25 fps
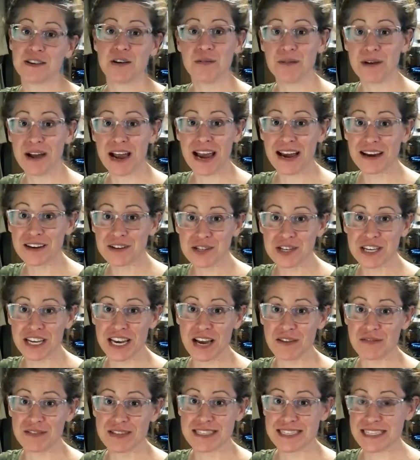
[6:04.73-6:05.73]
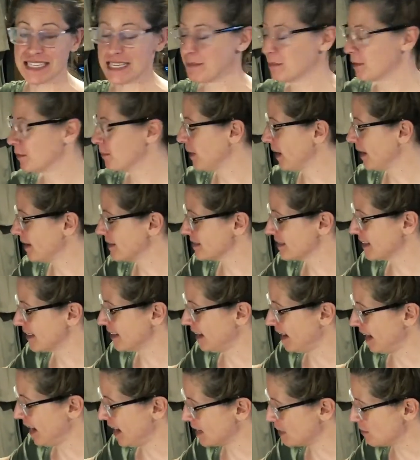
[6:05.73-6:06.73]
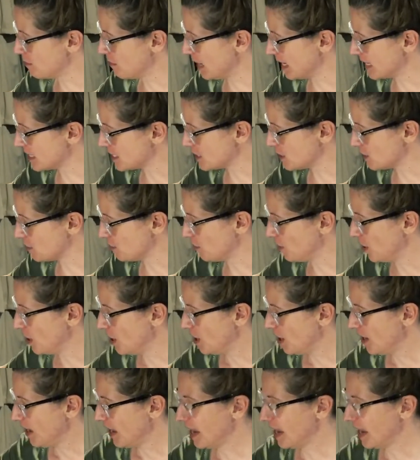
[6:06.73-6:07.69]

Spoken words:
I don't actually have a steamer basket. I had to make do